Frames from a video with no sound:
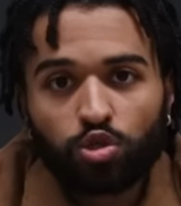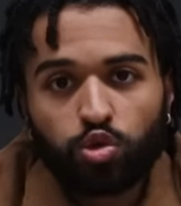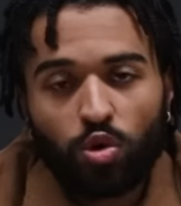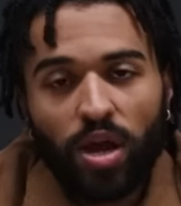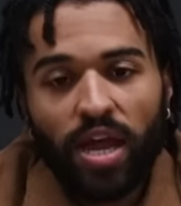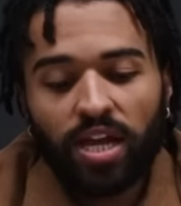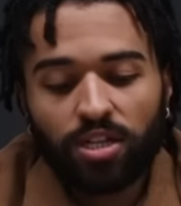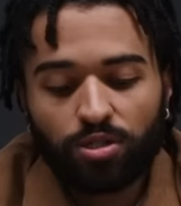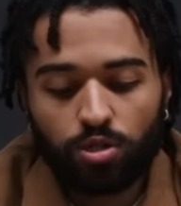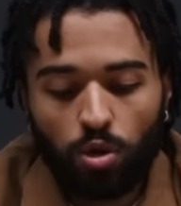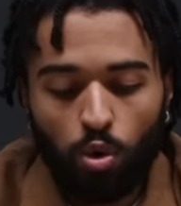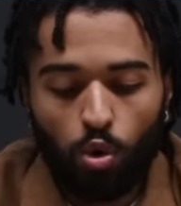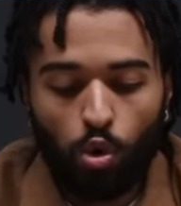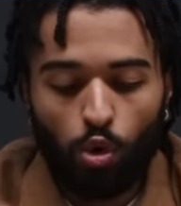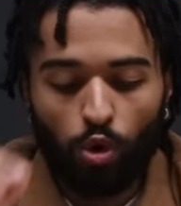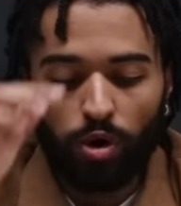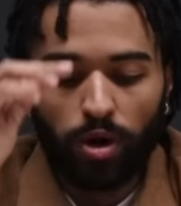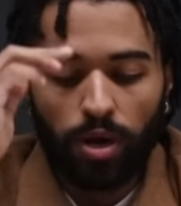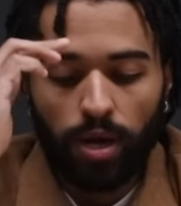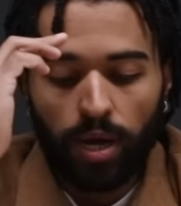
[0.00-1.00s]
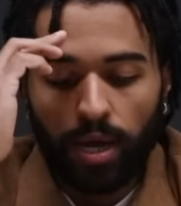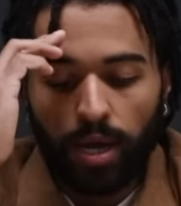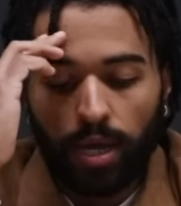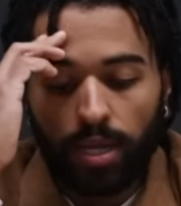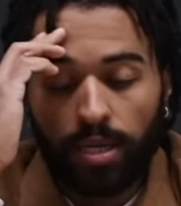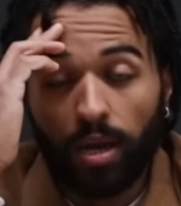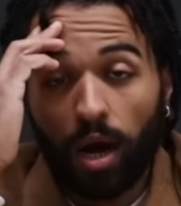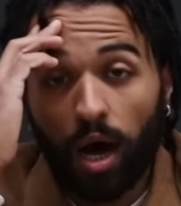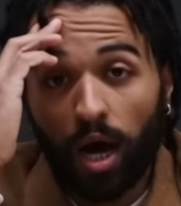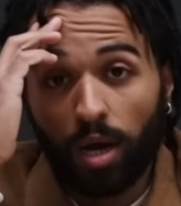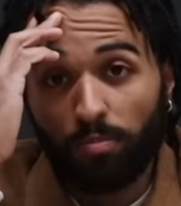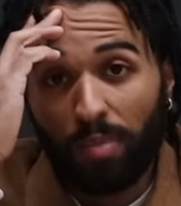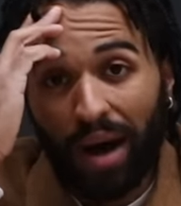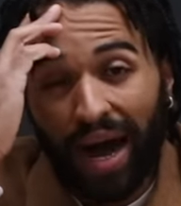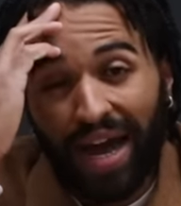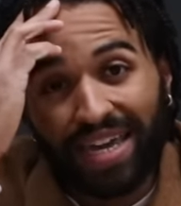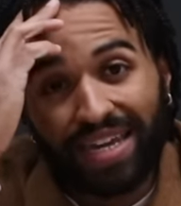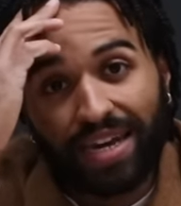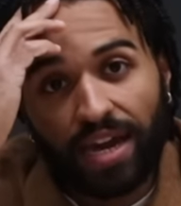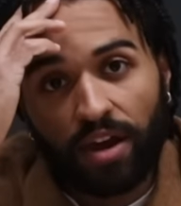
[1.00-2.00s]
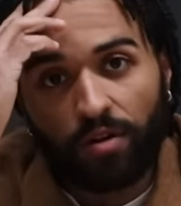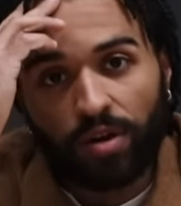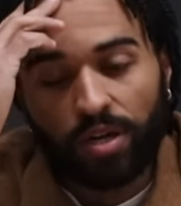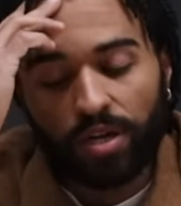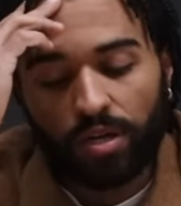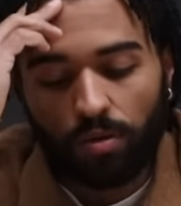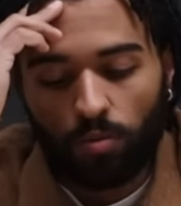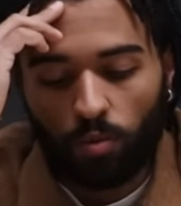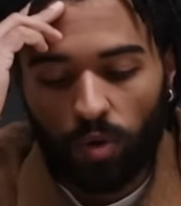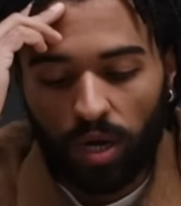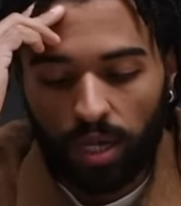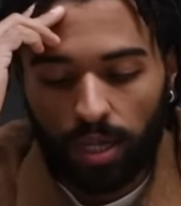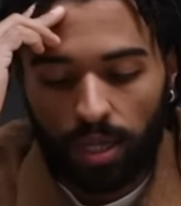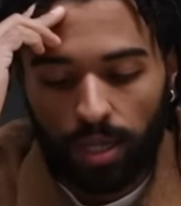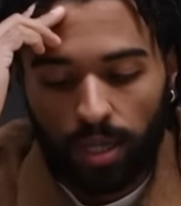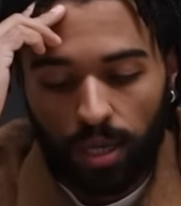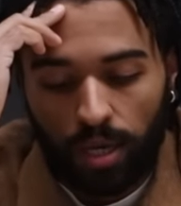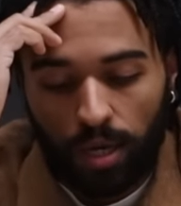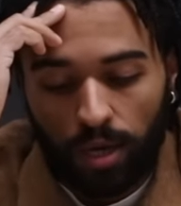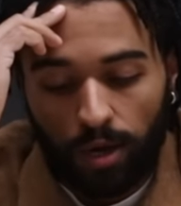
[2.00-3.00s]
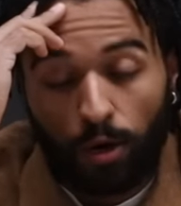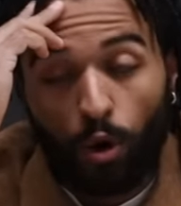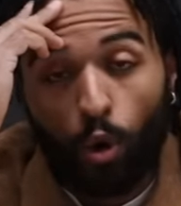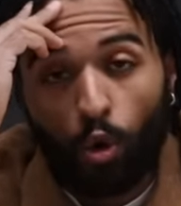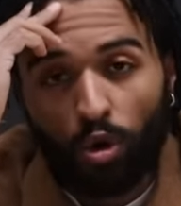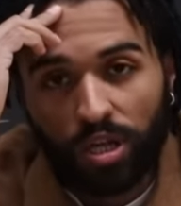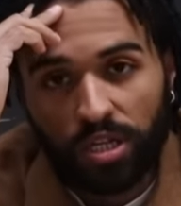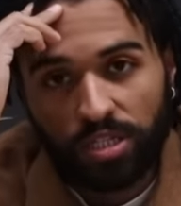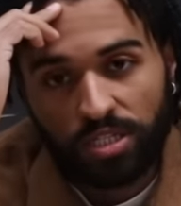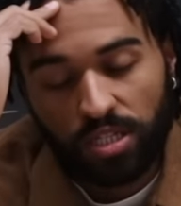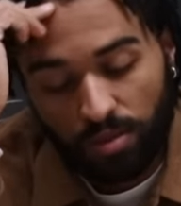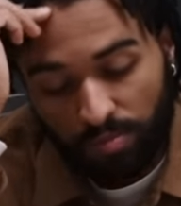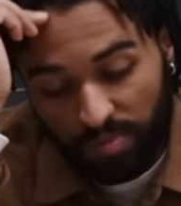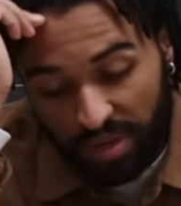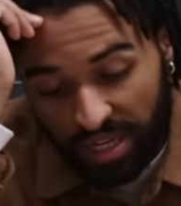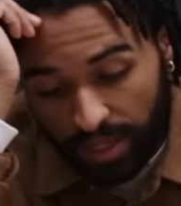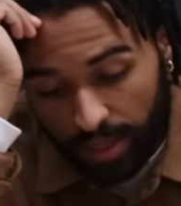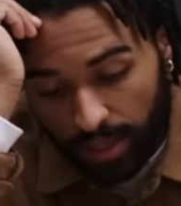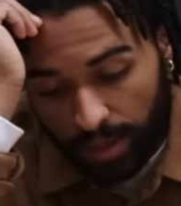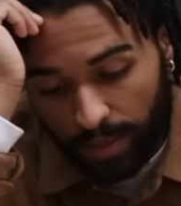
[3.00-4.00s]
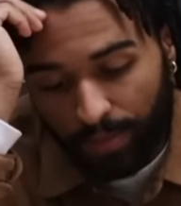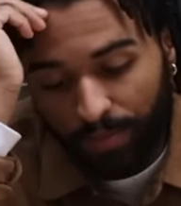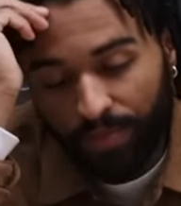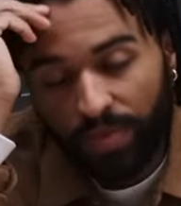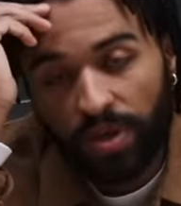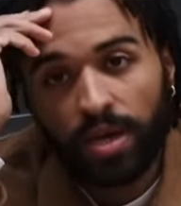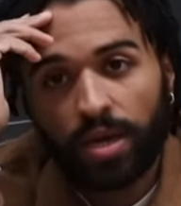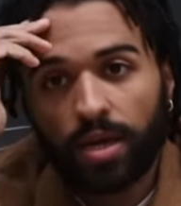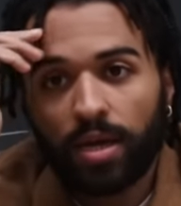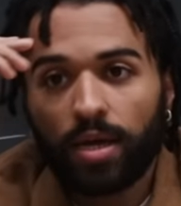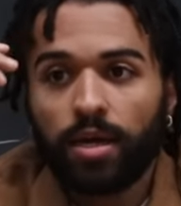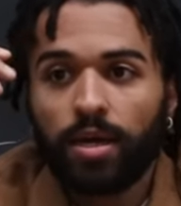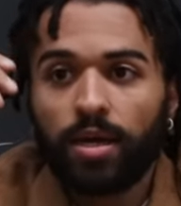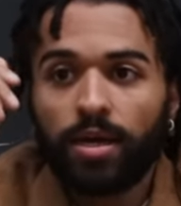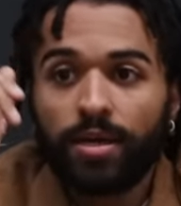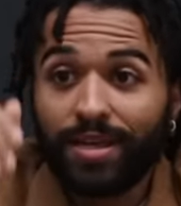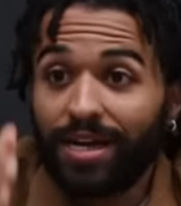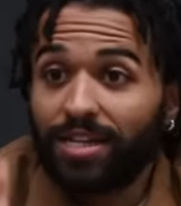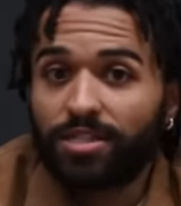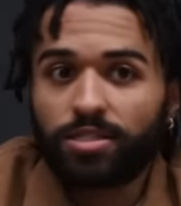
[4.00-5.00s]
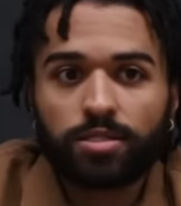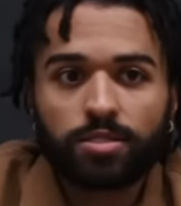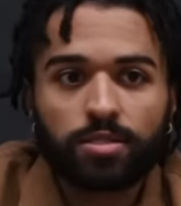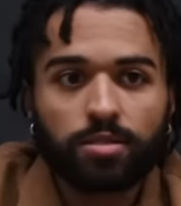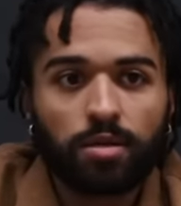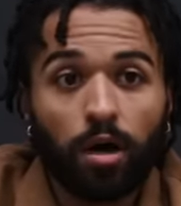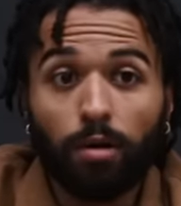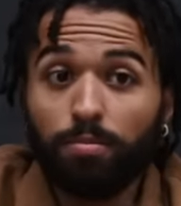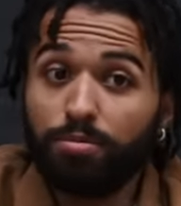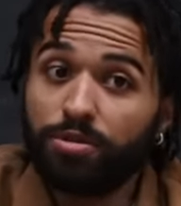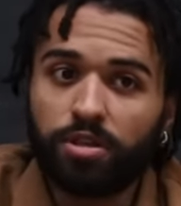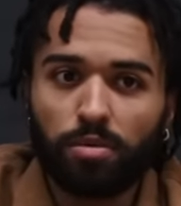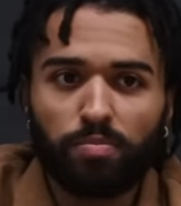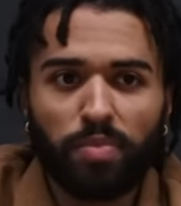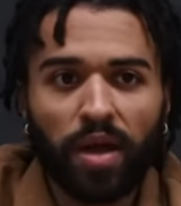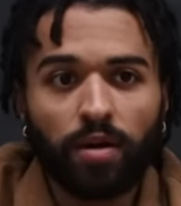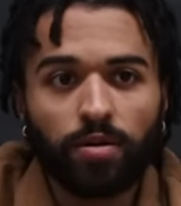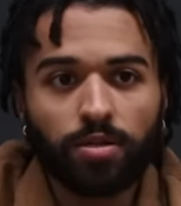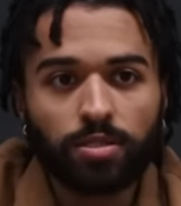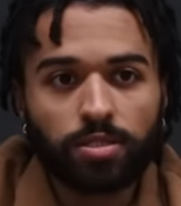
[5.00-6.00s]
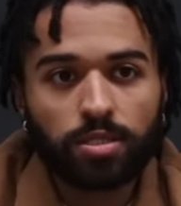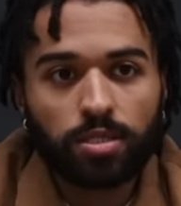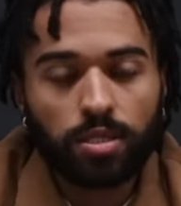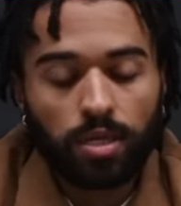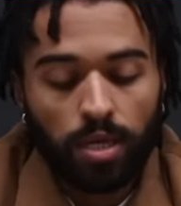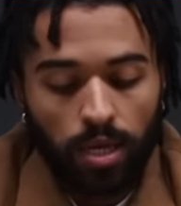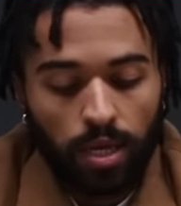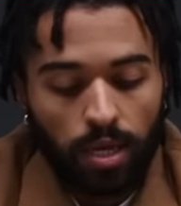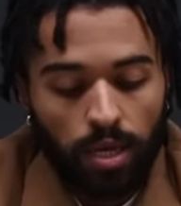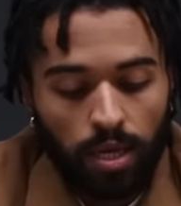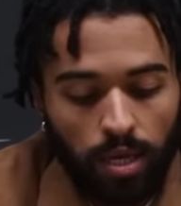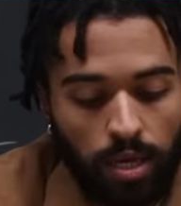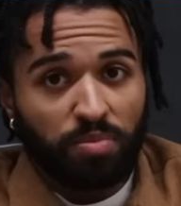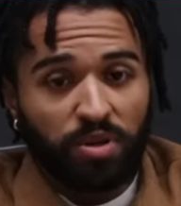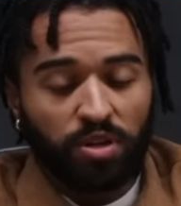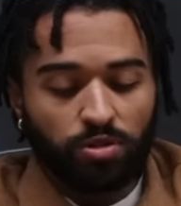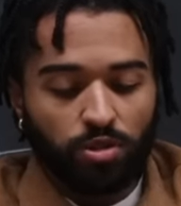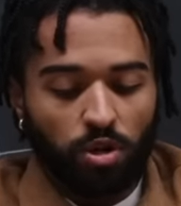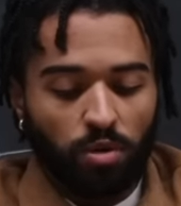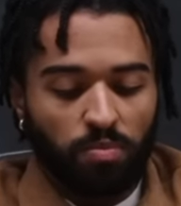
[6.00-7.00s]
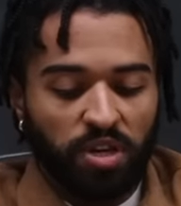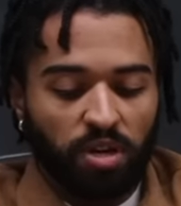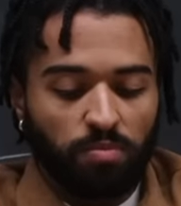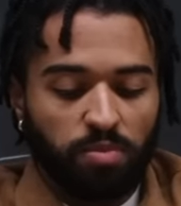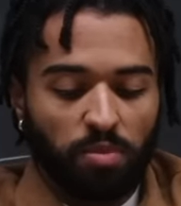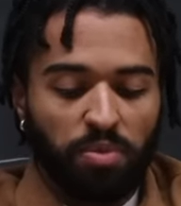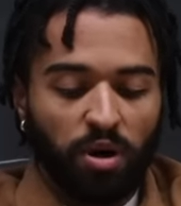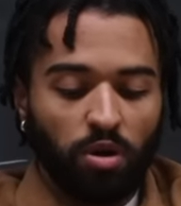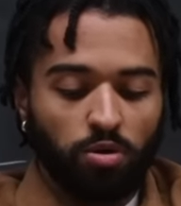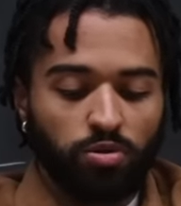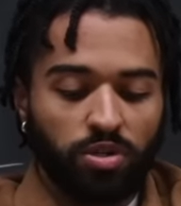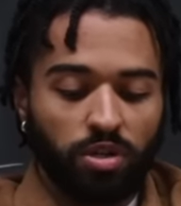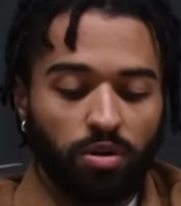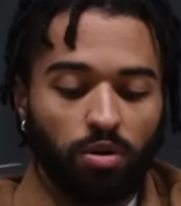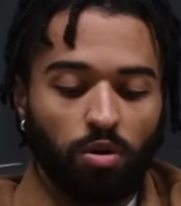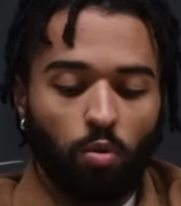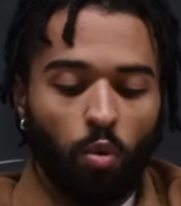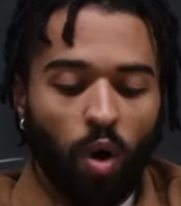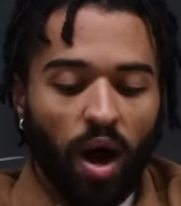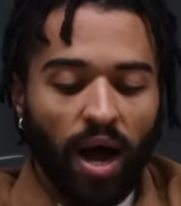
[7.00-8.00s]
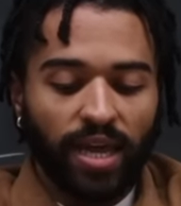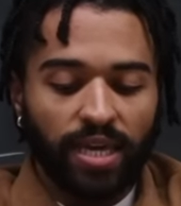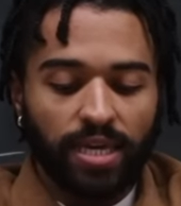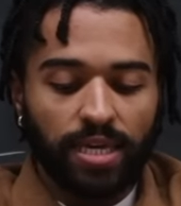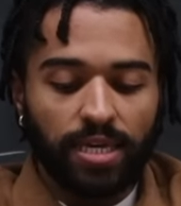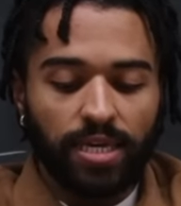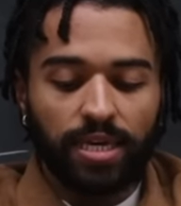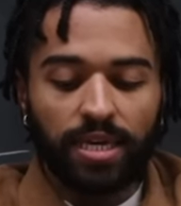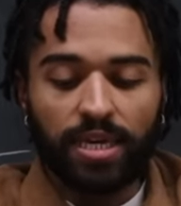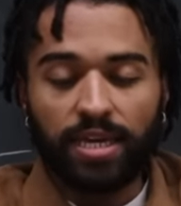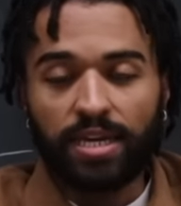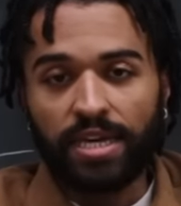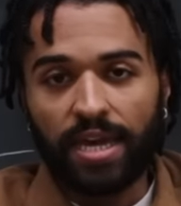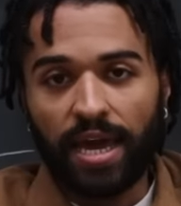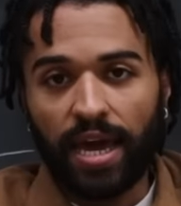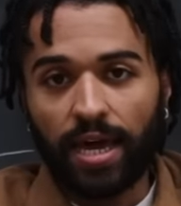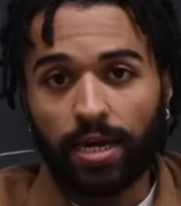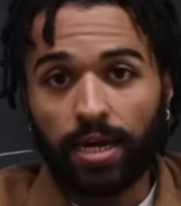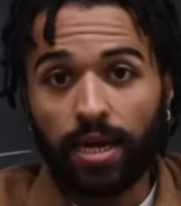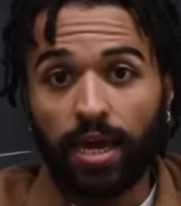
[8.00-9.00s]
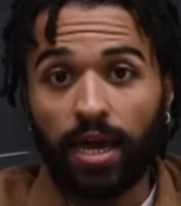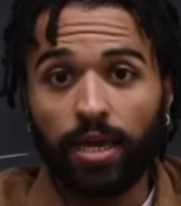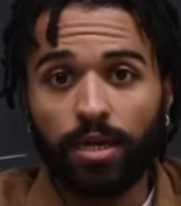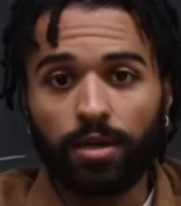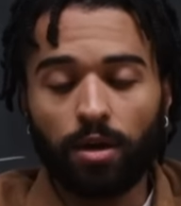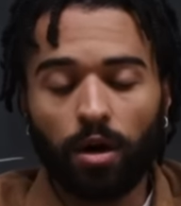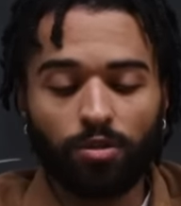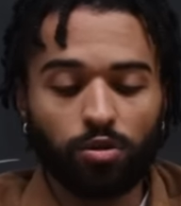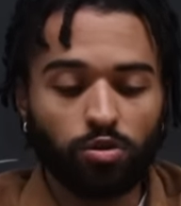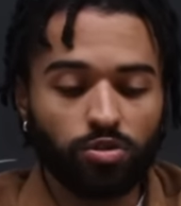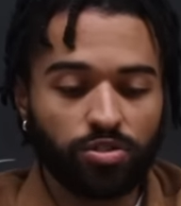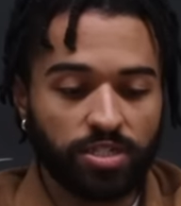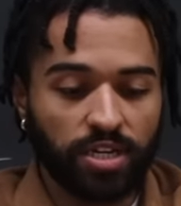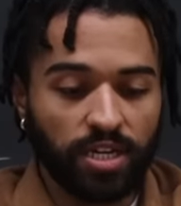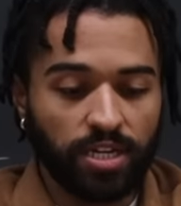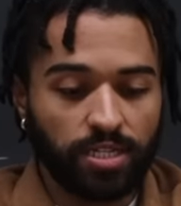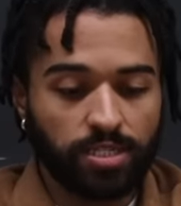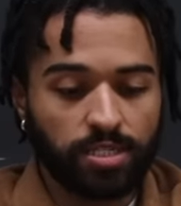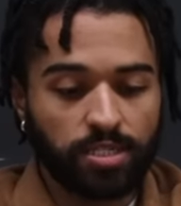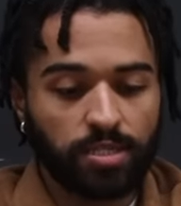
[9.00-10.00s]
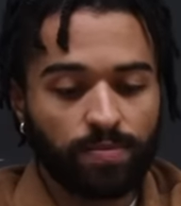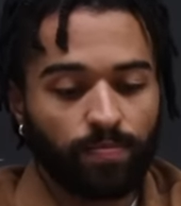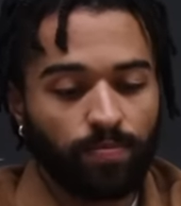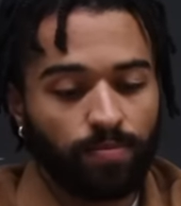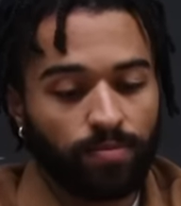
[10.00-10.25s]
trans, or non binary? Well, according to the bill, that's up to the parents. Similar bills are being proposed in Hawaii, Indiana, and other states